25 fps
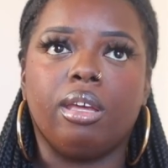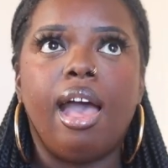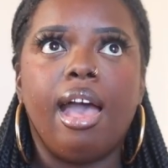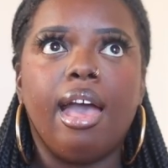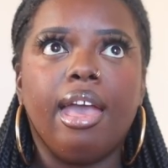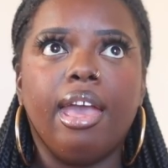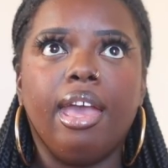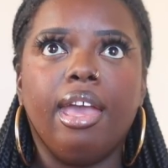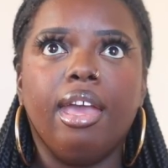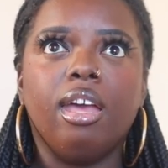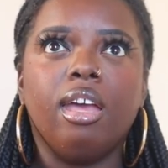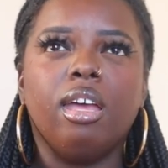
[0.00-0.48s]

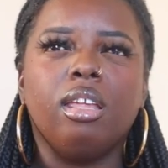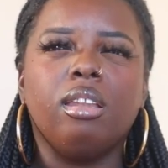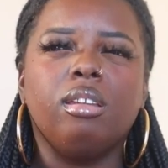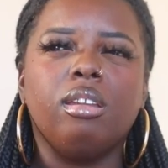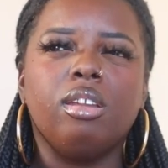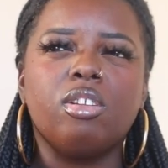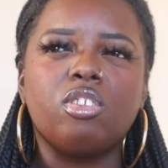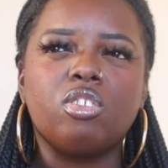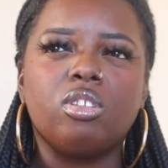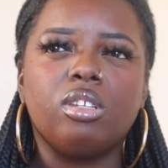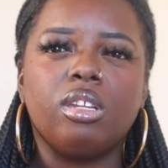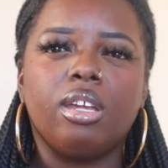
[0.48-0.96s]
I
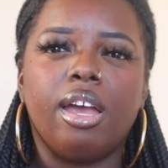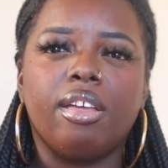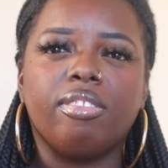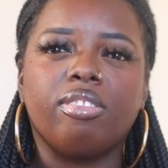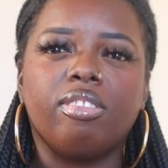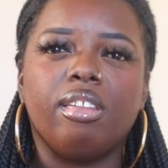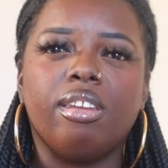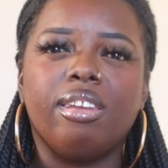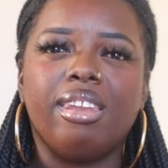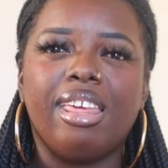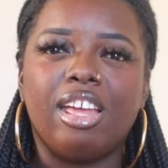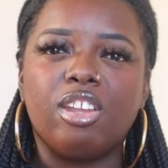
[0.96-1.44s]
initially got
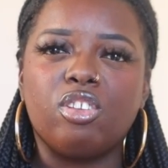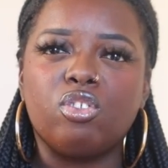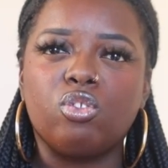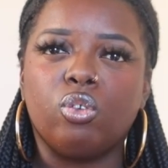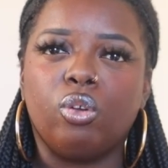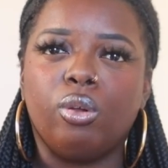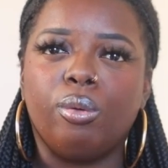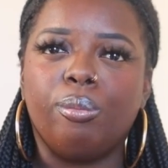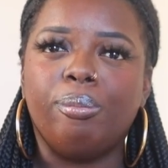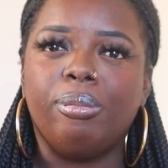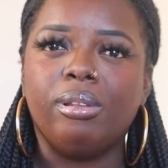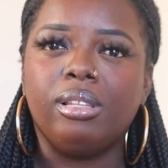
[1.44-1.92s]
the
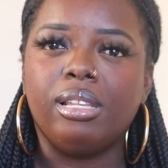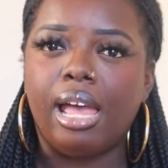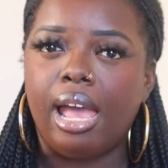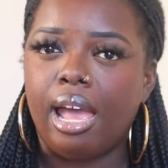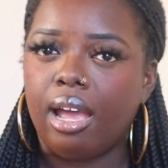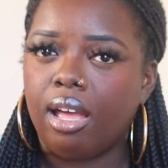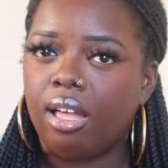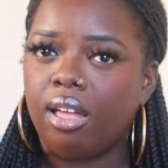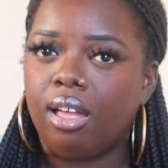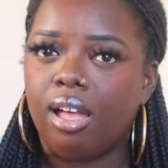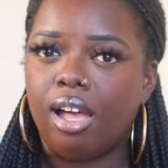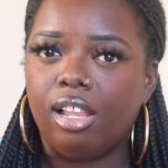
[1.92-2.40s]
natural
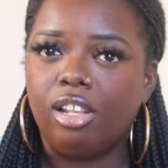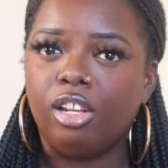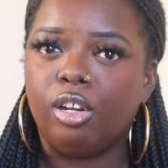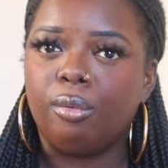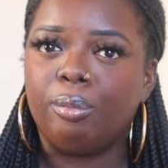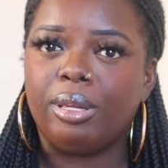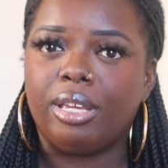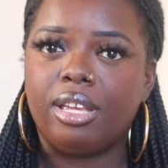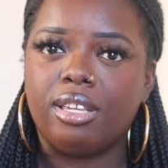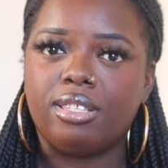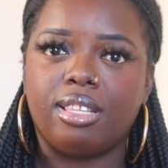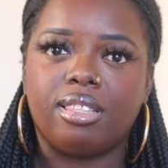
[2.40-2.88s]
black color
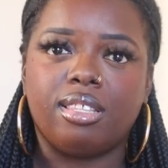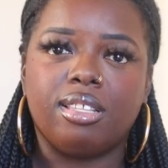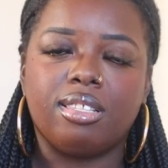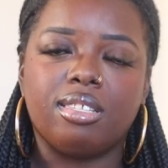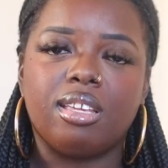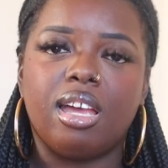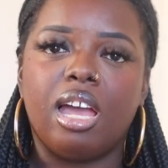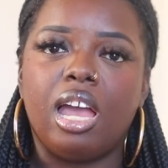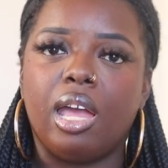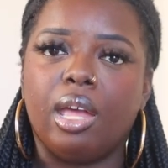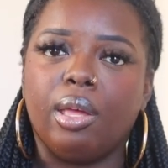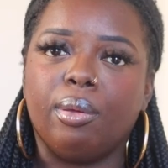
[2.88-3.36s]
because at the
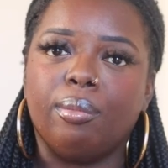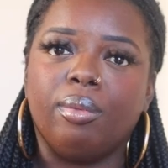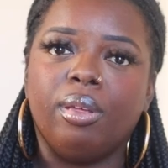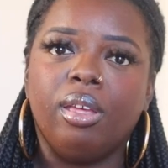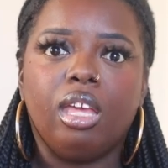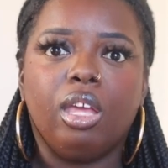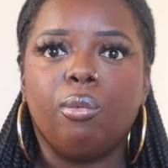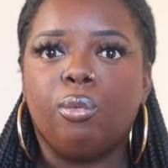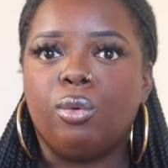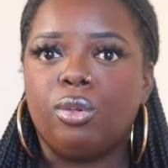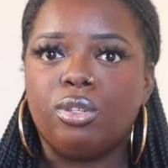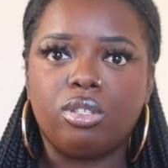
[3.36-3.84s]
time
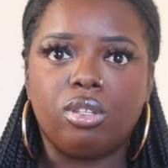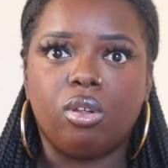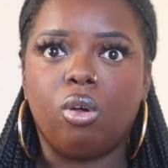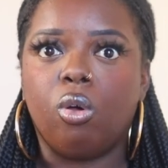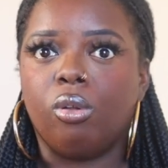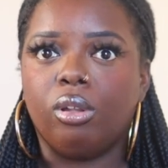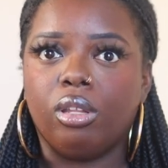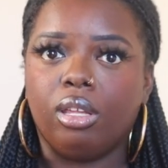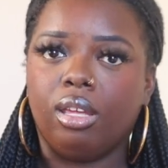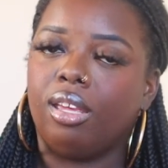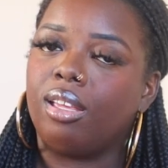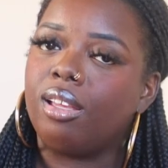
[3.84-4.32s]
it was the
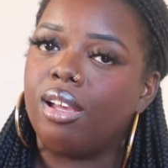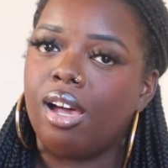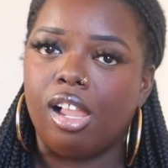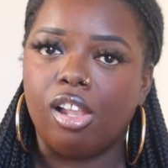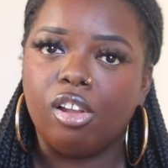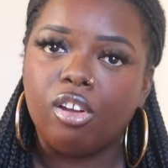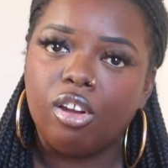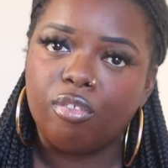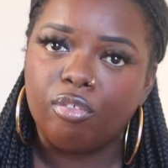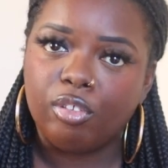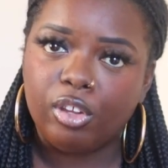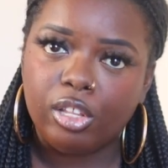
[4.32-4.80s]
only
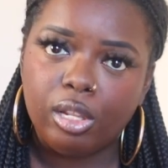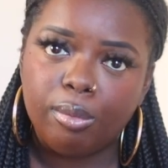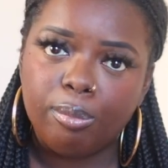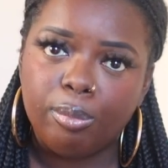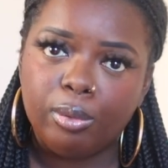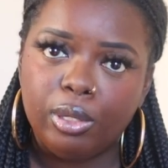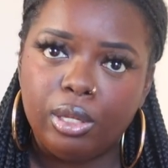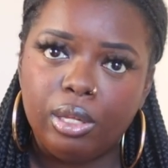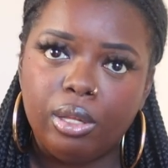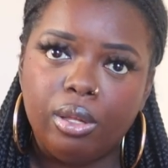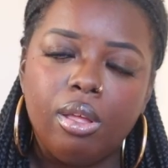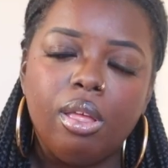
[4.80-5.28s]
color
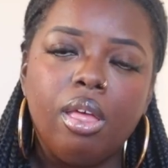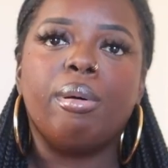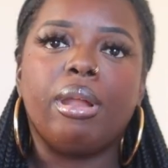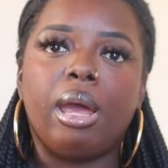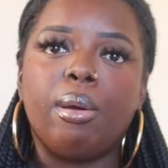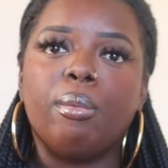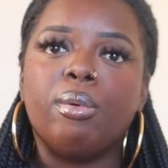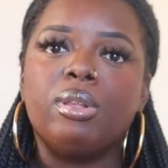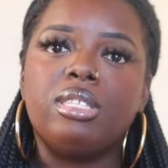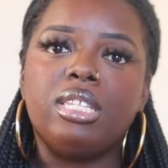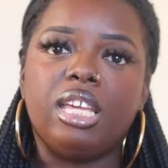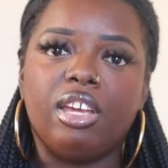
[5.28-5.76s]
available, but
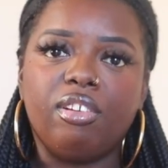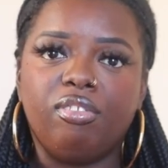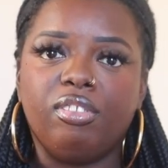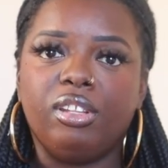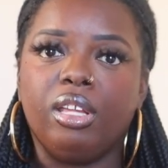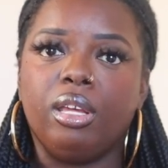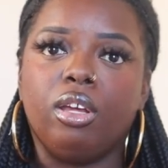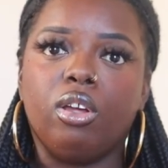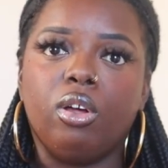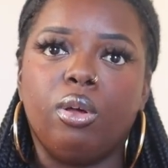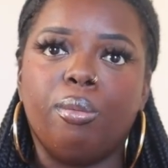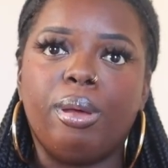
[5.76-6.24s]
I would
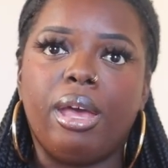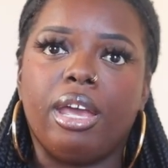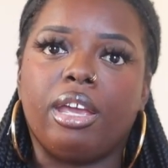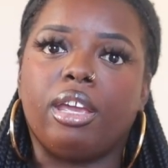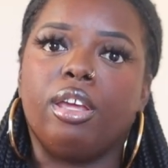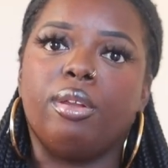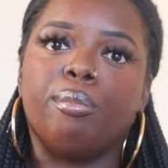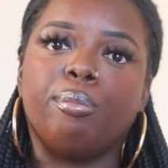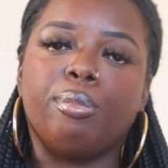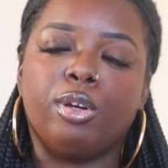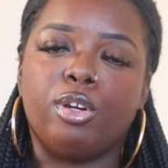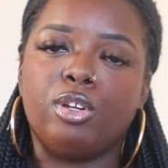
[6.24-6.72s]
definitely go
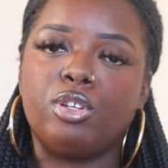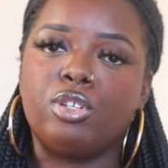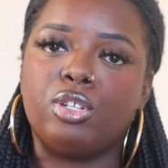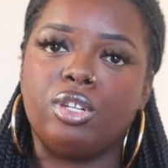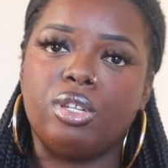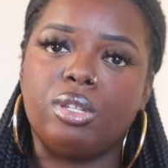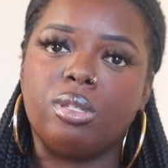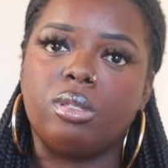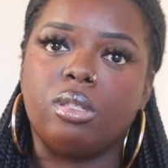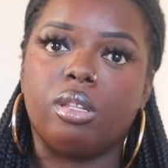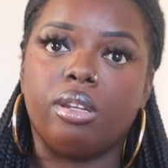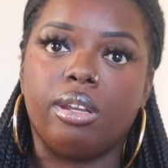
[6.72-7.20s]
back and
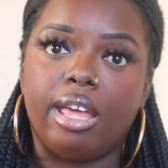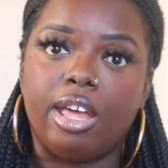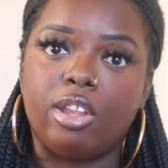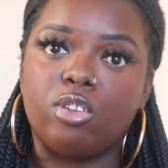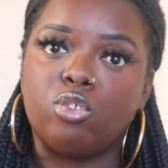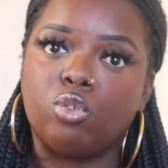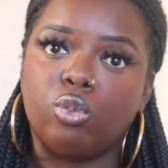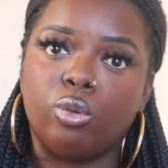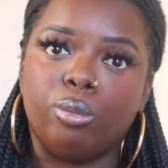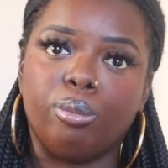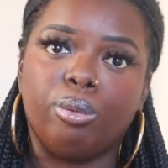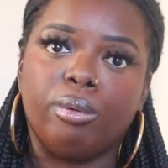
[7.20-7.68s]
purchase the
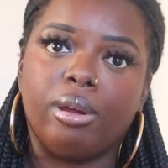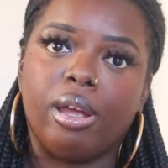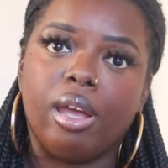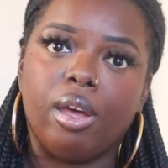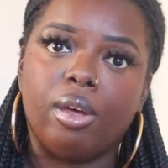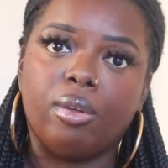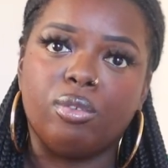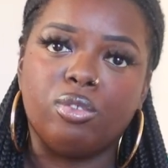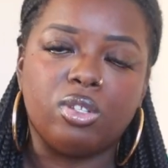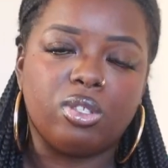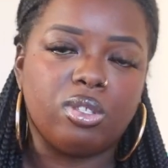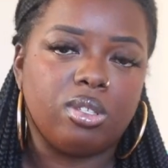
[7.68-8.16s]
natural
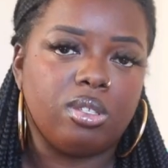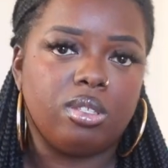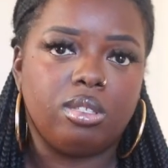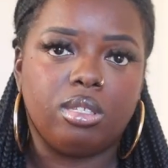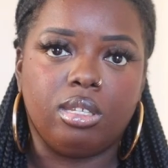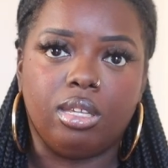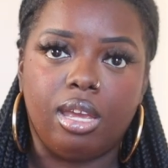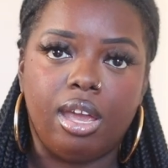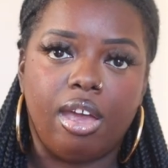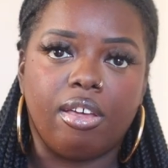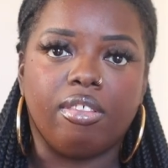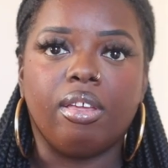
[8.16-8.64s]
brown just to
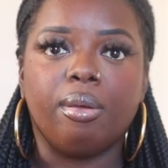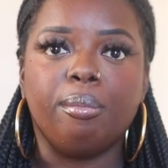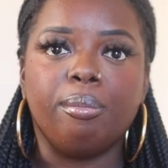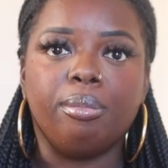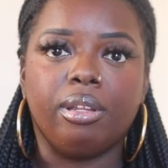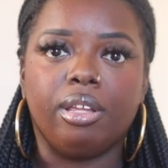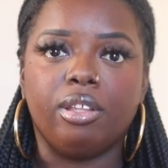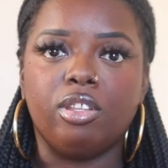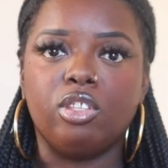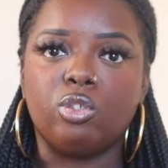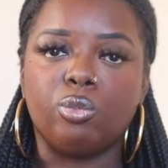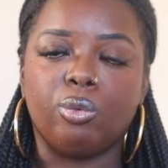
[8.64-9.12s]
see how that
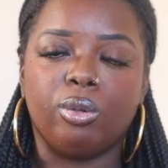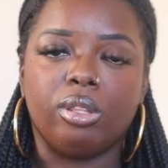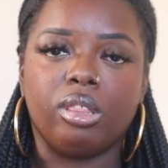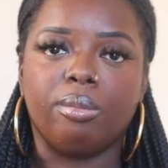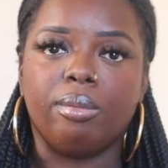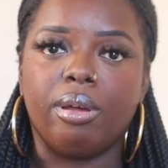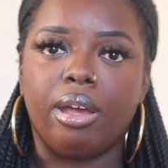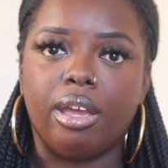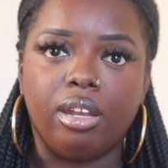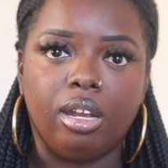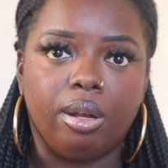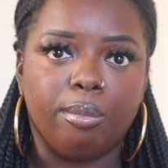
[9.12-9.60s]
blends with
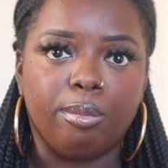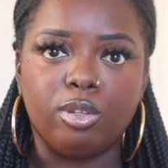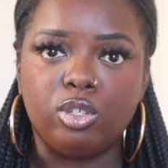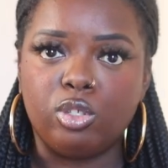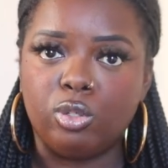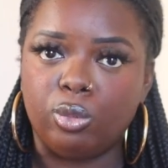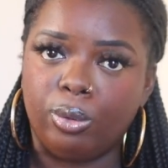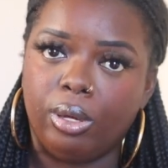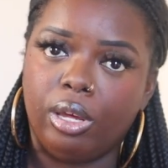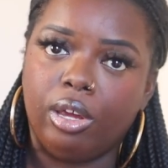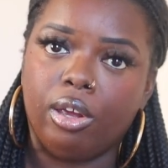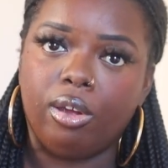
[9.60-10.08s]
my number
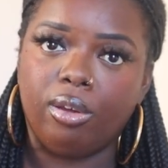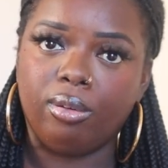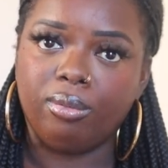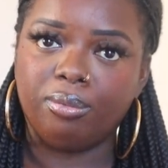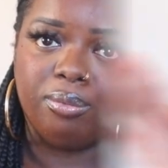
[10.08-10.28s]
two hair.